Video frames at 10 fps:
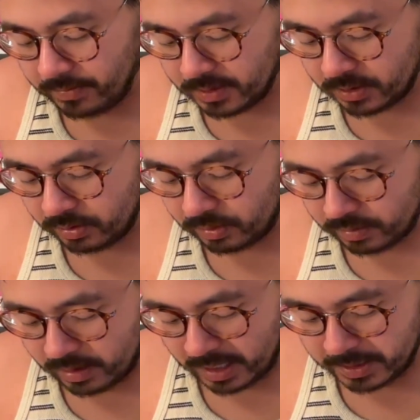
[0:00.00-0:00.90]
So
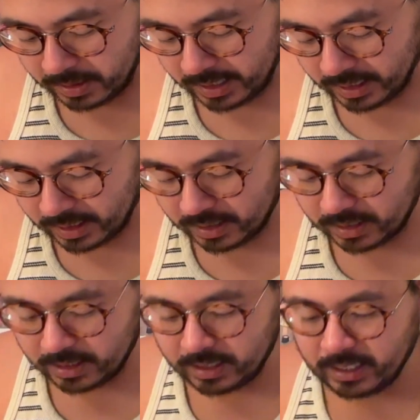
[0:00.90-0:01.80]
I feel like
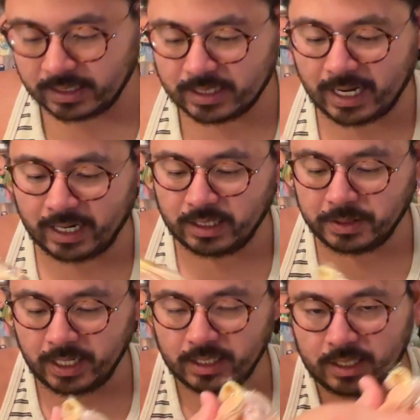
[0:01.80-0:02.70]
it's kind of
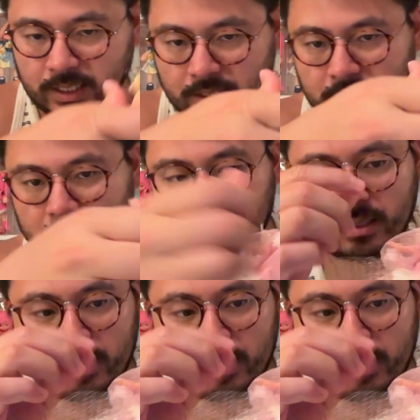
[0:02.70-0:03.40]
like this.